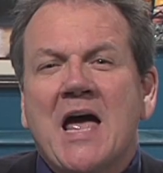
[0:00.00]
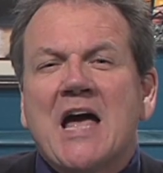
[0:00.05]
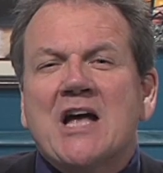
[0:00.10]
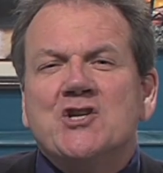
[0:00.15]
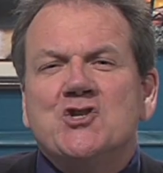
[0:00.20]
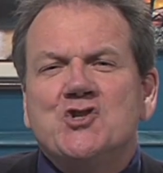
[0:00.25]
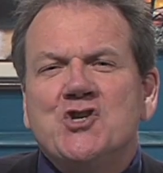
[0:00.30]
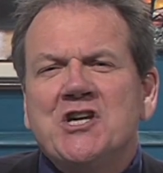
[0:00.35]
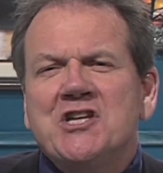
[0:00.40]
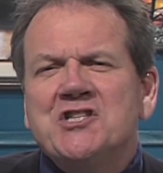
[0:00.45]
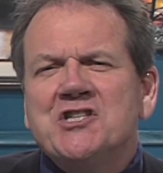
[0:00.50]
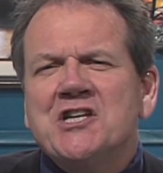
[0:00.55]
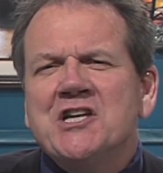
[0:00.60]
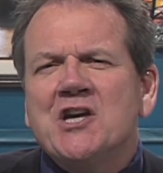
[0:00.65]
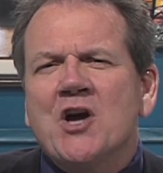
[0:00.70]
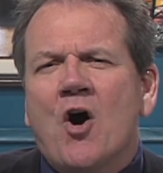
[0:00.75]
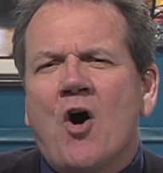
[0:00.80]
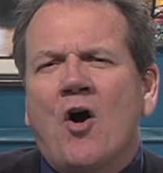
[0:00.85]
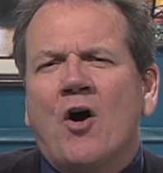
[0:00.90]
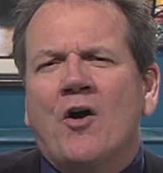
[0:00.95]
G T
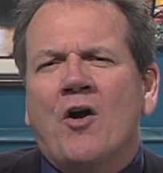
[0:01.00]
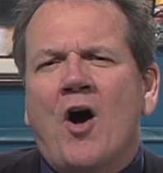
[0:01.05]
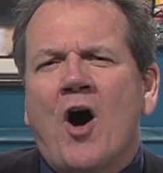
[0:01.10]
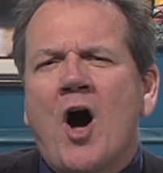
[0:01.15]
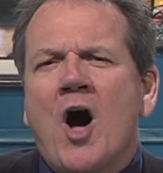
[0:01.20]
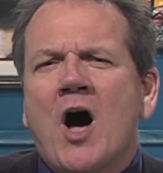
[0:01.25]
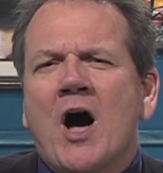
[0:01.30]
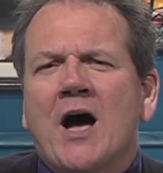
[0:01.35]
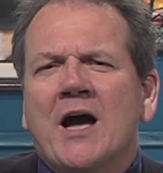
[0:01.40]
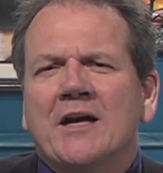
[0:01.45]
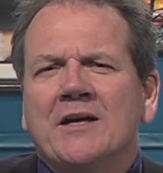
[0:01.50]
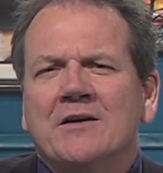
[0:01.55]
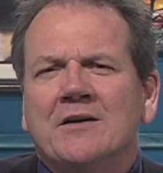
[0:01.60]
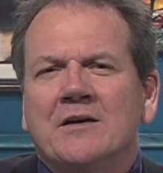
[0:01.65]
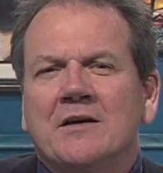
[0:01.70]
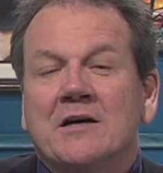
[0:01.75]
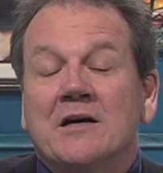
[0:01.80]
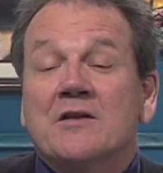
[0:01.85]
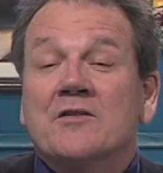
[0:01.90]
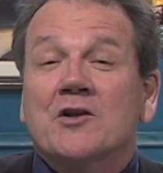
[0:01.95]
R I,
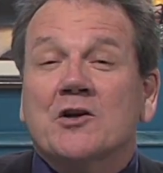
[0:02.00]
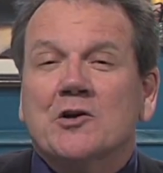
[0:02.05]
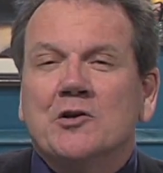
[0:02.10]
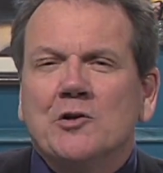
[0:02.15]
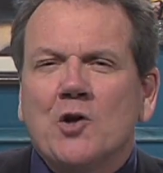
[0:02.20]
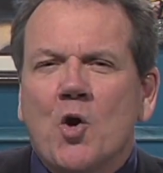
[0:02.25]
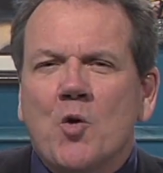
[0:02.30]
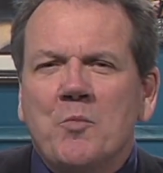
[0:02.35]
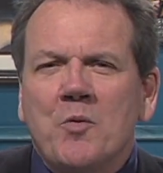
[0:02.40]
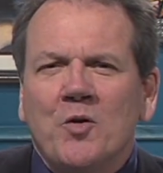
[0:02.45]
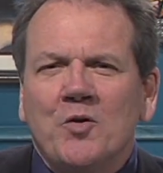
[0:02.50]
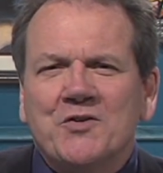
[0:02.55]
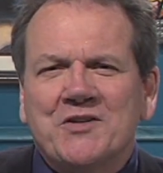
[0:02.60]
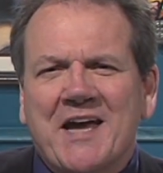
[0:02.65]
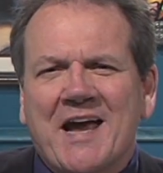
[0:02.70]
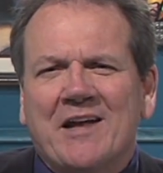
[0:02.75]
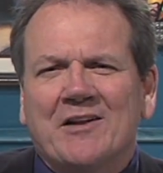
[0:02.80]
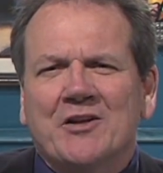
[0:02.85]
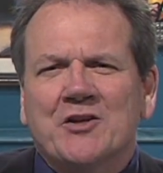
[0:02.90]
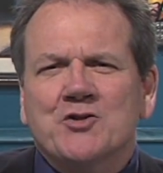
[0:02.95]
the Global
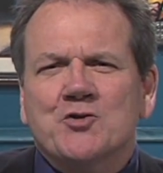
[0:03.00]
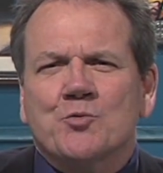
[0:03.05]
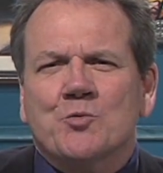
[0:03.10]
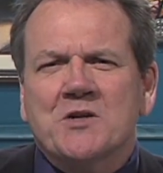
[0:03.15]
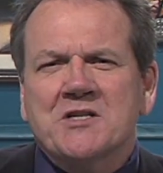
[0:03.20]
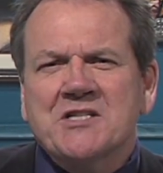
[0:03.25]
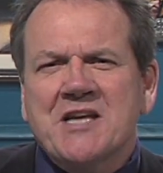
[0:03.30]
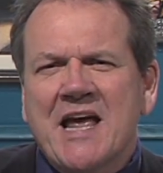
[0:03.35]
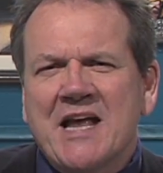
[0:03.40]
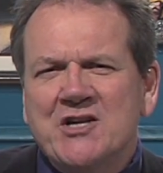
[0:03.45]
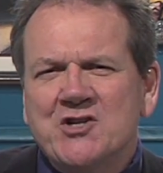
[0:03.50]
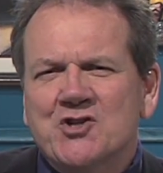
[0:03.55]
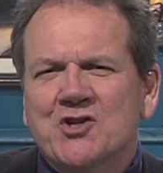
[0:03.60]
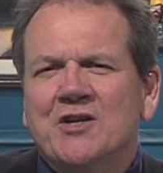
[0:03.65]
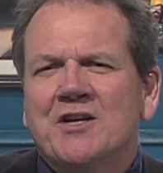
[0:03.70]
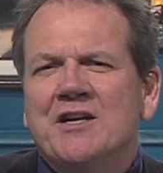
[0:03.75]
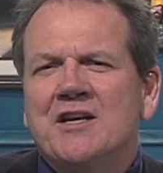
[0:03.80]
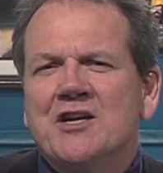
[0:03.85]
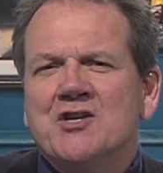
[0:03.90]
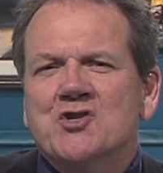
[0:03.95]
Talent Retention
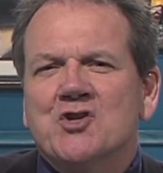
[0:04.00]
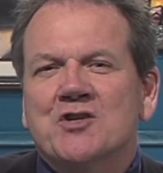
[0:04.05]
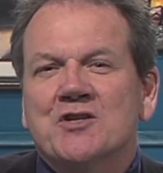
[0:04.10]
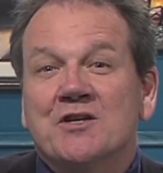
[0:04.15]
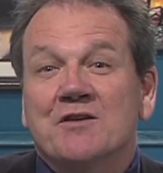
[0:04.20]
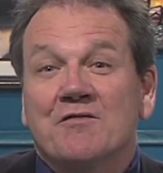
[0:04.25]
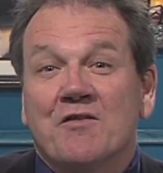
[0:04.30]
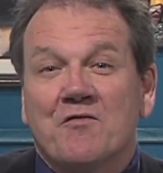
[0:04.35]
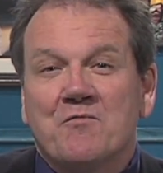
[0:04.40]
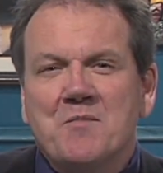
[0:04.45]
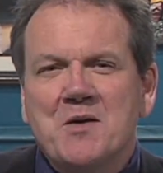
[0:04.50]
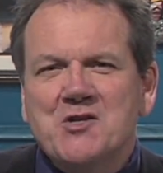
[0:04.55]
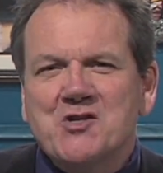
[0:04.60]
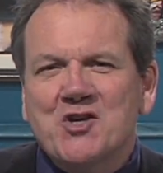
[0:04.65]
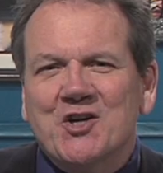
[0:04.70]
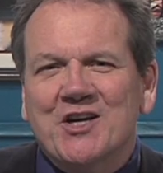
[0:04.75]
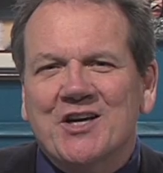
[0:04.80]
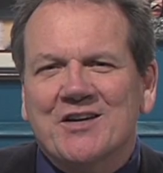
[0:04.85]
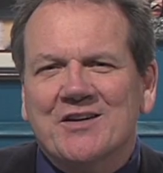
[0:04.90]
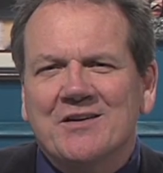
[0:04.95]
Initiative of
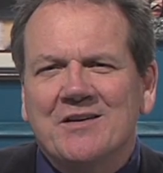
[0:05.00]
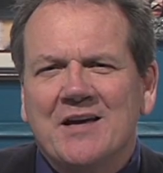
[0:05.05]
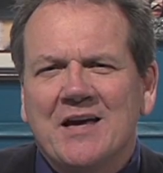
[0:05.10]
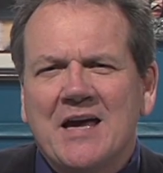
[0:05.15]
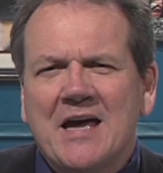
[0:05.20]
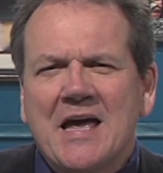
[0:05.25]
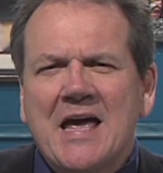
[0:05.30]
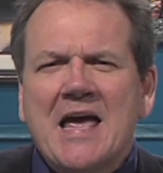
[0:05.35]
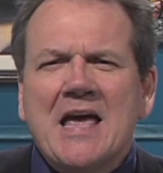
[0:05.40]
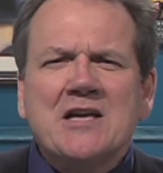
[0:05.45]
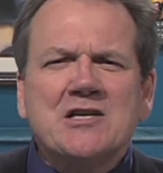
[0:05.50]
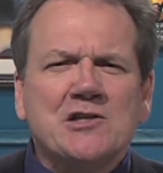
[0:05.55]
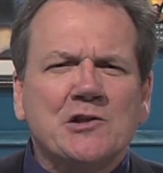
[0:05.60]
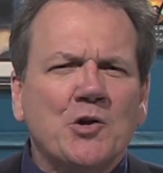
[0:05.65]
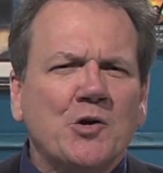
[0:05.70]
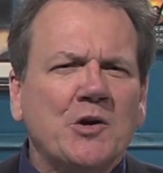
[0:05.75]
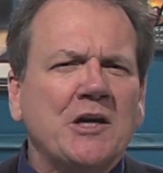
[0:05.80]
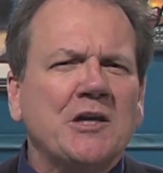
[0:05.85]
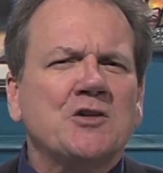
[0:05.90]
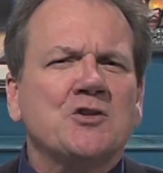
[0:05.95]
Michigan, is
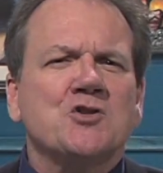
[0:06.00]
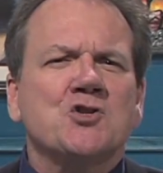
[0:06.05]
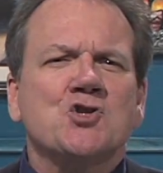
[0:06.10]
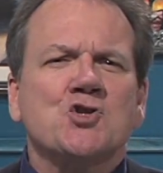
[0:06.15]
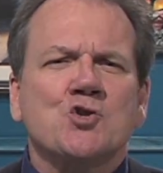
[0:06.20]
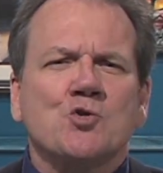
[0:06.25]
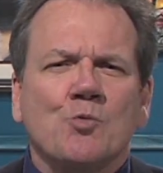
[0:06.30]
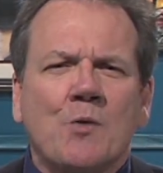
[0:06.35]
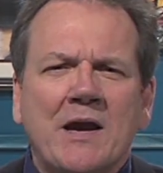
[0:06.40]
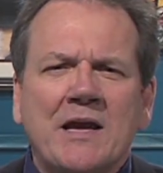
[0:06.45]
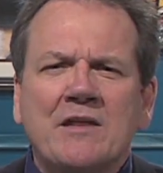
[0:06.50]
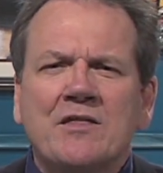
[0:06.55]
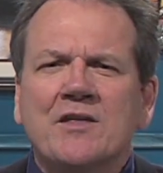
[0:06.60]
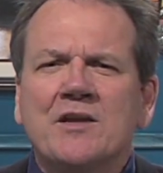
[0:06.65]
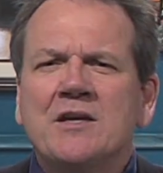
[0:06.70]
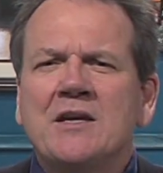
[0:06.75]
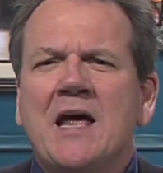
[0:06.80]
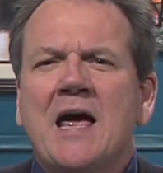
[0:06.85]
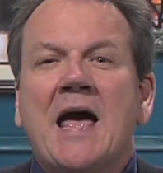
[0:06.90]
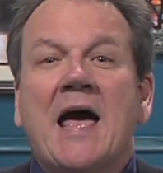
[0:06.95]
looking to
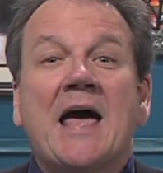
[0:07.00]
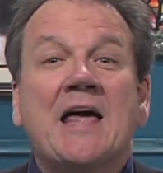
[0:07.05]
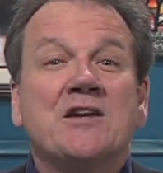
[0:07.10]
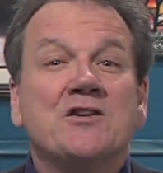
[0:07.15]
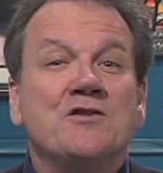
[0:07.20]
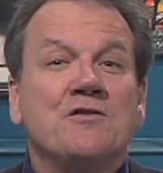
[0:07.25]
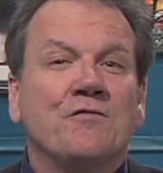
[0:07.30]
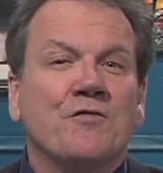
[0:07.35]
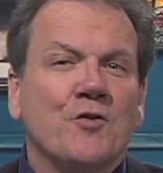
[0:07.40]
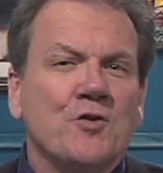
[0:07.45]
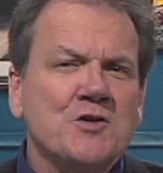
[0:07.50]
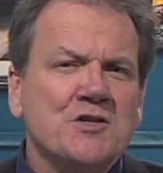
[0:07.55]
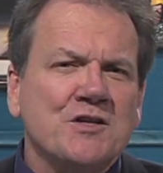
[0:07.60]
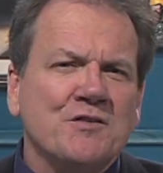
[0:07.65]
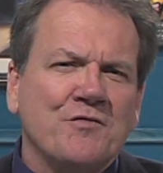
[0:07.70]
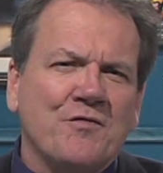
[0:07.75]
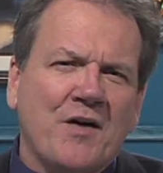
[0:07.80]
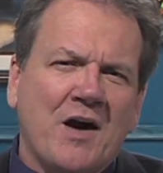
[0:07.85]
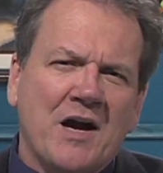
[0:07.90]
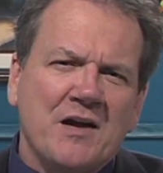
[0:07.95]
strengthen and
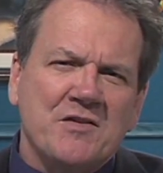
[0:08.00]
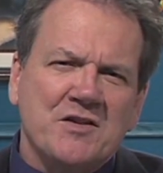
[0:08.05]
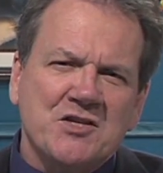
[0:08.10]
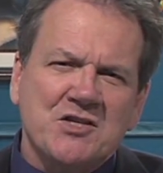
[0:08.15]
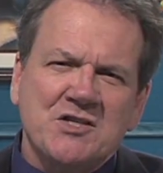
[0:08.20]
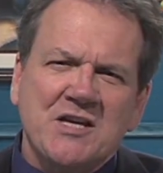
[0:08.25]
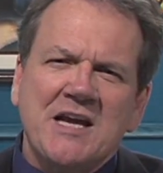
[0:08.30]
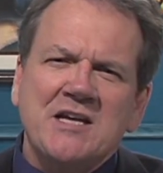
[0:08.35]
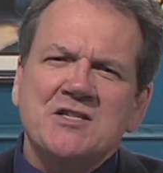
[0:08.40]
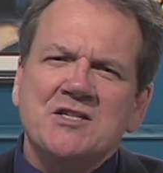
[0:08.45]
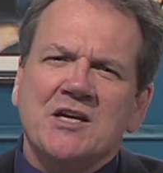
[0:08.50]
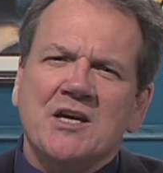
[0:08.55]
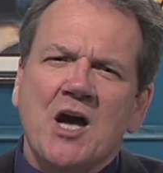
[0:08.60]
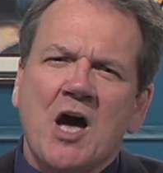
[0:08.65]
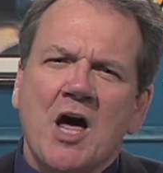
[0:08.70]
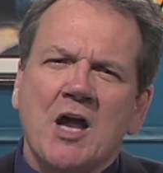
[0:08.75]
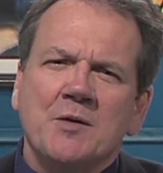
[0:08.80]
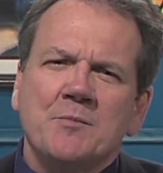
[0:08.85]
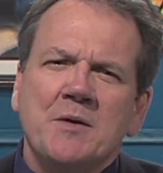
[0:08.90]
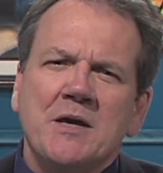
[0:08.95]
diversify the state's
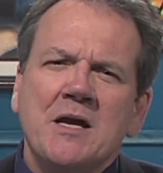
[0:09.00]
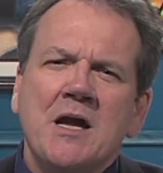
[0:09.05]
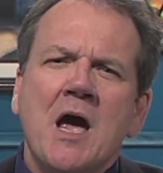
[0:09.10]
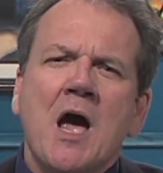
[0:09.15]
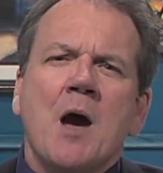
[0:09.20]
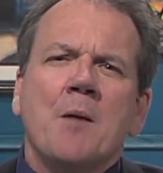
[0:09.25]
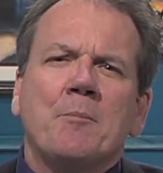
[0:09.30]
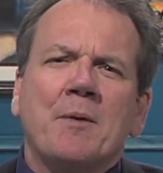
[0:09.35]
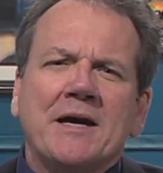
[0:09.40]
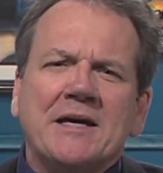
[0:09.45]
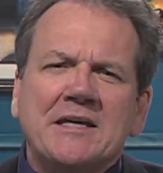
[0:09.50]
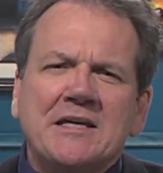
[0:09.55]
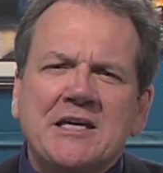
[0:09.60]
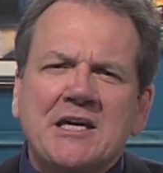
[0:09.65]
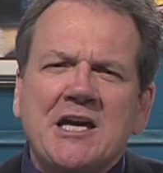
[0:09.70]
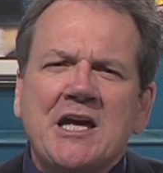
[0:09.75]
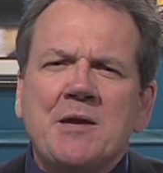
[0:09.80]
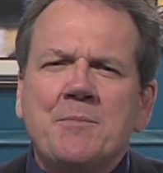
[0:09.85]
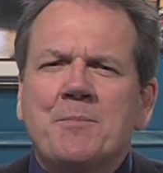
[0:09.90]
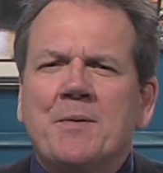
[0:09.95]
economy by
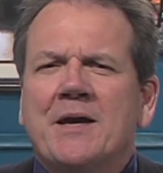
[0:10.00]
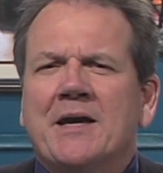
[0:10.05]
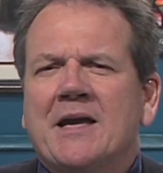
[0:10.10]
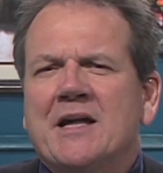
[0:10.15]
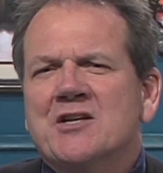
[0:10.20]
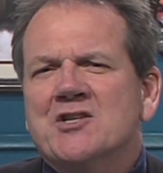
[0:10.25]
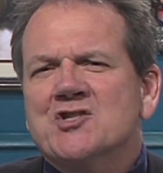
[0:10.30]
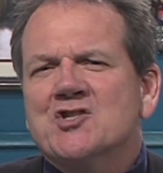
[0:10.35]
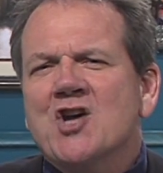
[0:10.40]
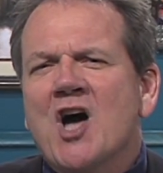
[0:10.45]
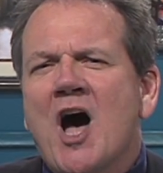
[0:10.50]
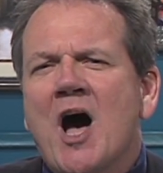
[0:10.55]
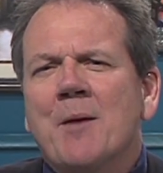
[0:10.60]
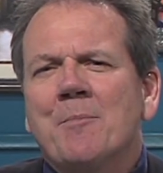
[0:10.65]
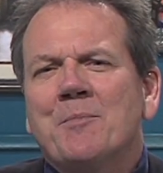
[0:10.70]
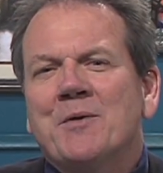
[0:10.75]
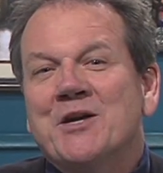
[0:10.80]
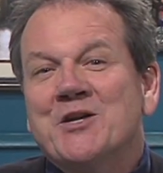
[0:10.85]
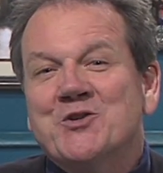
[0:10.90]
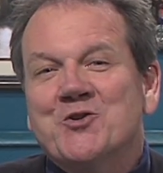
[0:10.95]
keeping its
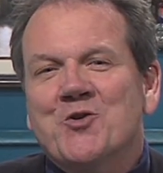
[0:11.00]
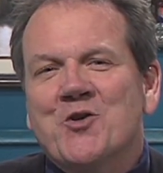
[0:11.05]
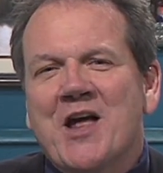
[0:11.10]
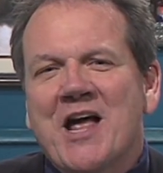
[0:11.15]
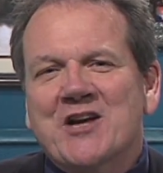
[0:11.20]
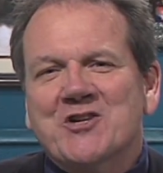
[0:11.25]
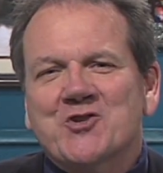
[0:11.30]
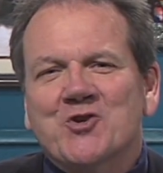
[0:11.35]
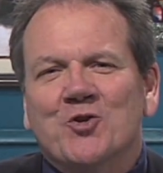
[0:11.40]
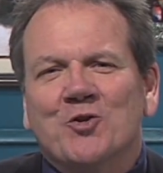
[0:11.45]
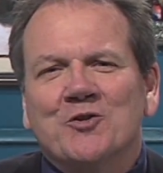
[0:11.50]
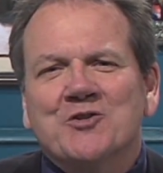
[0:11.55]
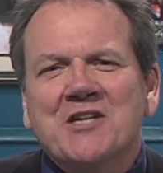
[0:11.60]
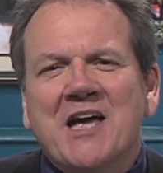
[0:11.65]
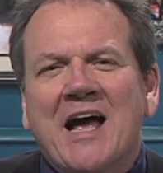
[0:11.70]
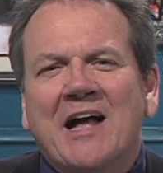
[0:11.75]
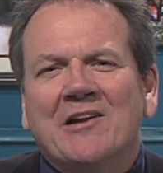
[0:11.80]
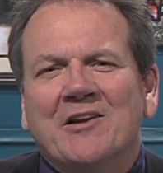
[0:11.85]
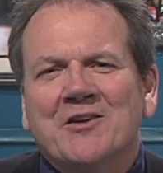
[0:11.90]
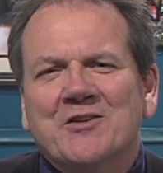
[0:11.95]
top international
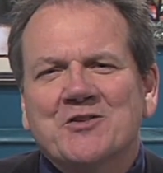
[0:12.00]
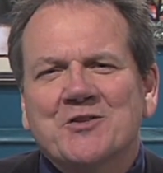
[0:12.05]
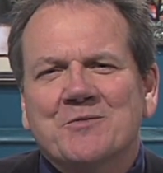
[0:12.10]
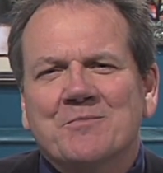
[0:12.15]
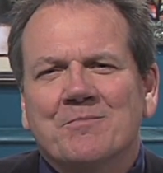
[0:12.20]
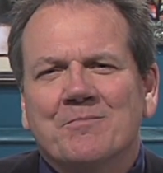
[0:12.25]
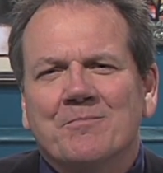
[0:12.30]
talent.